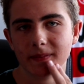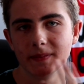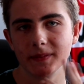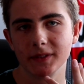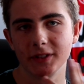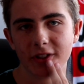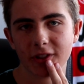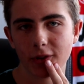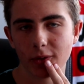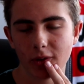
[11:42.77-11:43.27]

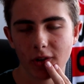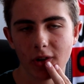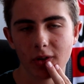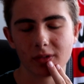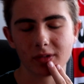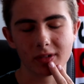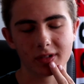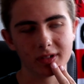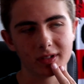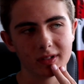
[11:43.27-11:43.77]
It's too
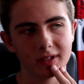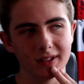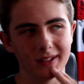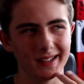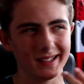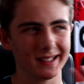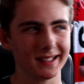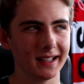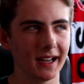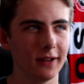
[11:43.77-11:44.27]
long. And
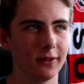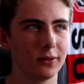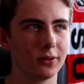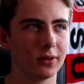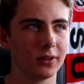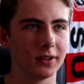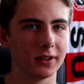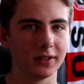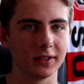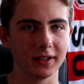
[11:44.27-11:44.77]
the sound
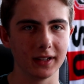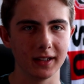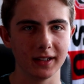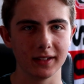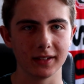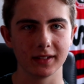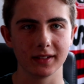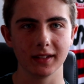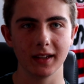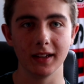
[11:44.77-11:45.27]
quality
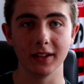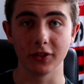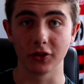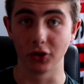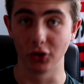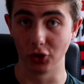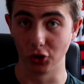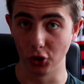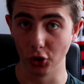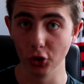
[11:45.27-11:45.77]
it's
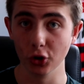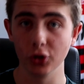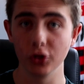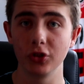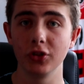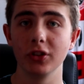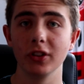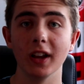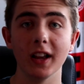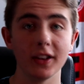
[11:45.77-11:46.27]

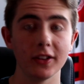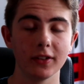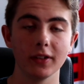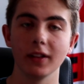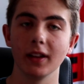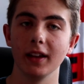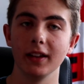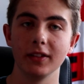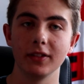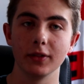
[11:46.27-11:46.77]
good.
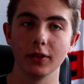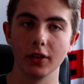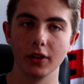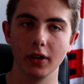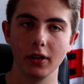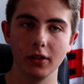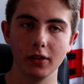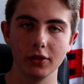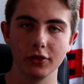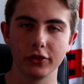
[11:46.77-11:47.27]
It's
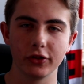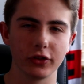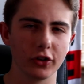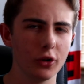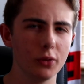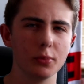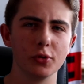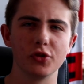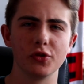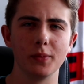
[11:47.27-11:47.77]

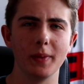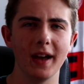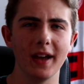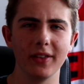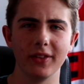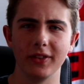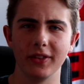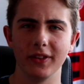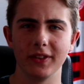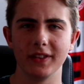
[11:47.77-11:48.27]
so much
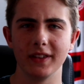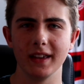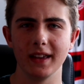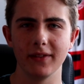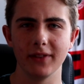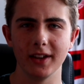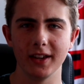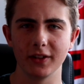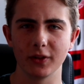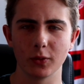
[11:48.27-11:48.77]
better than the
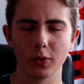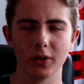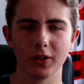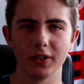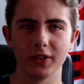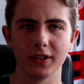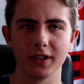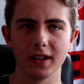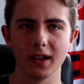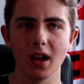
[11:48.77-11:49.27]
TV's
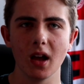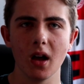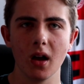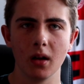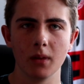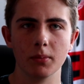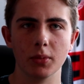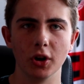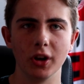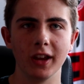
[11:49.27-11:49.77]
quality.
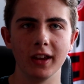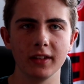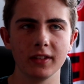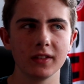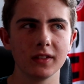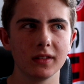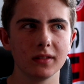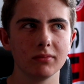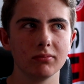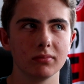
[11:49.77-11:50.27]
But
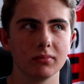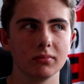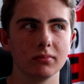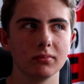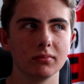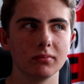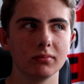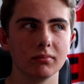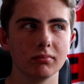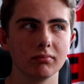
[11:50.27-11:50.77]
it's
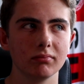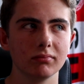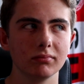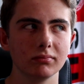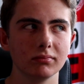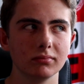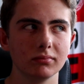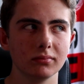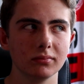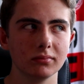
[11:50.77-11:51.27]

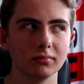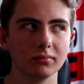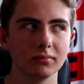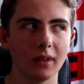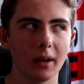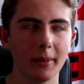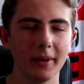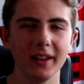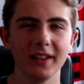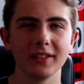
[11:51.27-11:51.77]

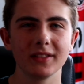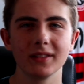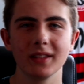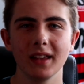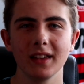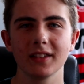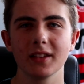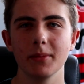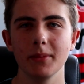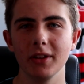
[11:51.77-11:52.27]

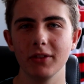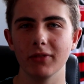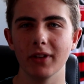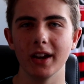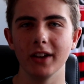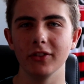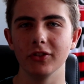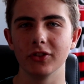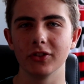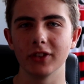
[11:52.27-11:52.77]
a
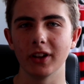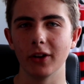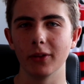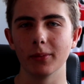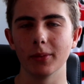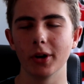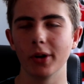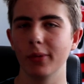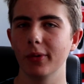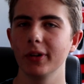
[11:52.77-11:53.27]
mid-range
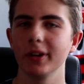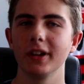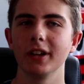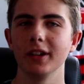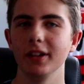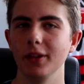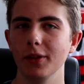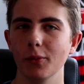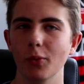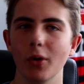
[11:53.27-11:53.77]

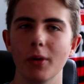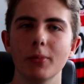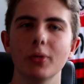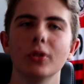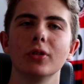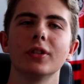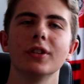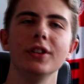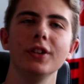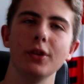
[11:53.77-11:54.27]
soundbar. What
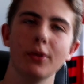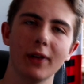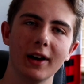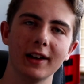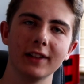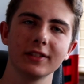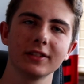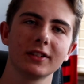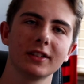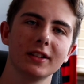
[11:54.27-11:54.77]
more can you
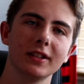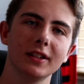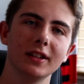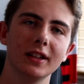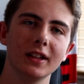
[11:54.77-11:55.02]
ask?